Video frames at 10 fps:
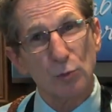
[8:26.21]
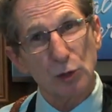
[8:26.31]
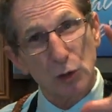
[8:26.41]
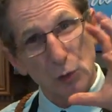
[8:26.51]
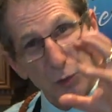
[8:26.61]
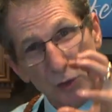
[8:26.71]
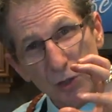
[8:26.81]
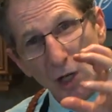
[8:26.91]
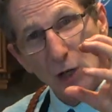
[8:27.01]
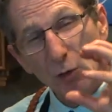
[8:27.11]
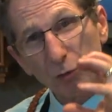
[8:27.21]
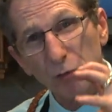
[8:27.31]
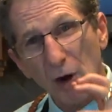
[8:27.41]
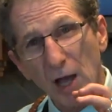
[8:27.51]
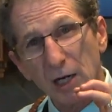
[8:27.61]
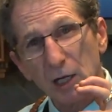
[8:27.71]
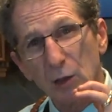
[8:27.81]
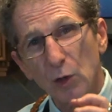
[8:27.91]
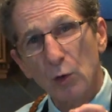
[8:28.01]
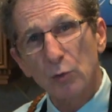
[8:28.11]
reduce chronic
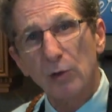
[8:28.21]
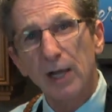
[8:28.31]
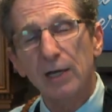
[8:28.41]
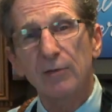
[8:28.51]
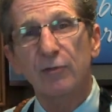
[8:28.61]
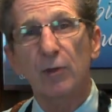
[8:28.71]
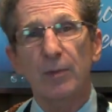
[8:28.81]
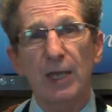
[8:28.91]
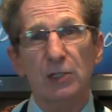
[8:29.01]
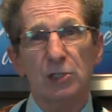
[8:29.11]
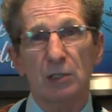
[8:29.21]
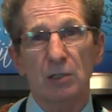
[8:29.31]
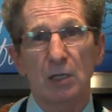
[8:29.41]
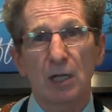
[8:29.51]
low-grade inflammation